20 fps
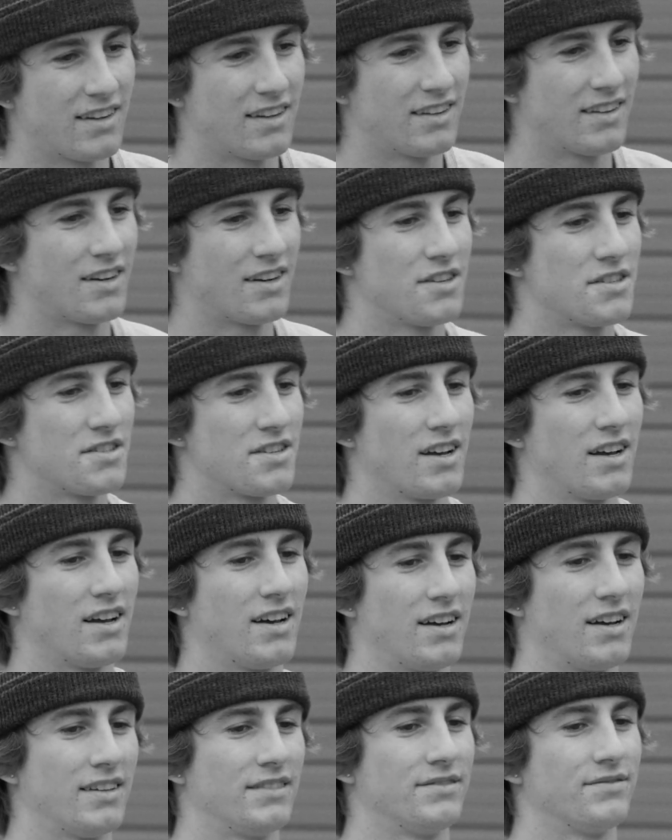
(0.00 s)
and there's
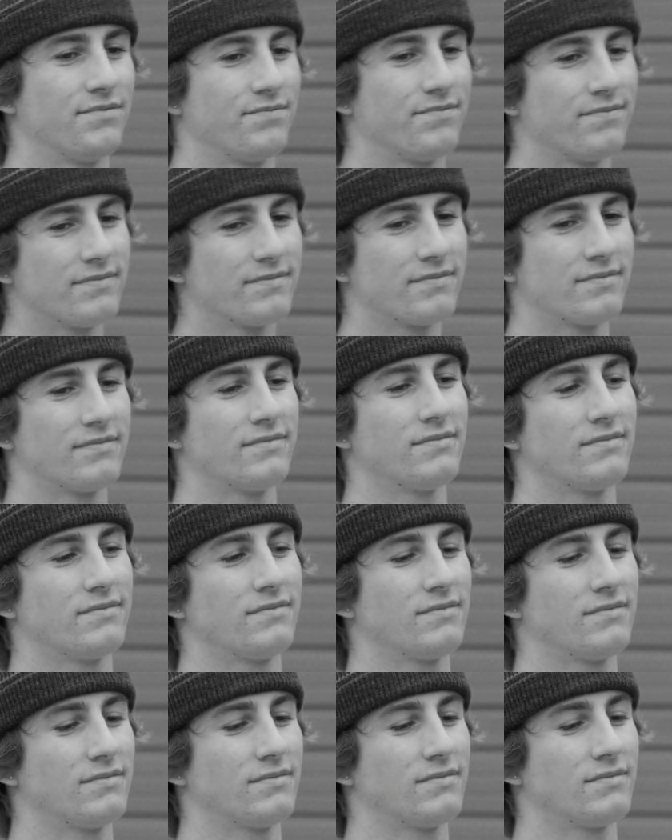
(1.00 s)
uh,
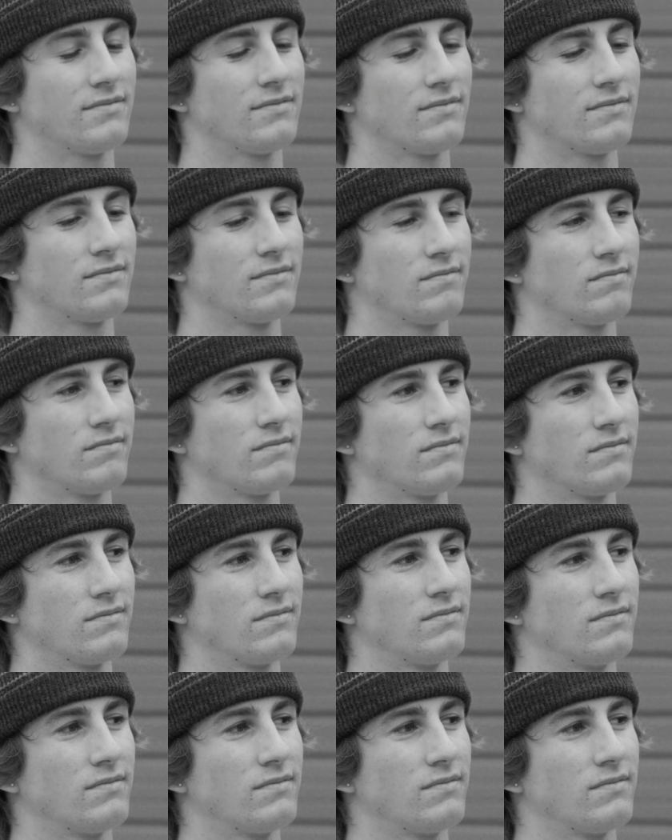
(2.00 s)
probably with the Olympics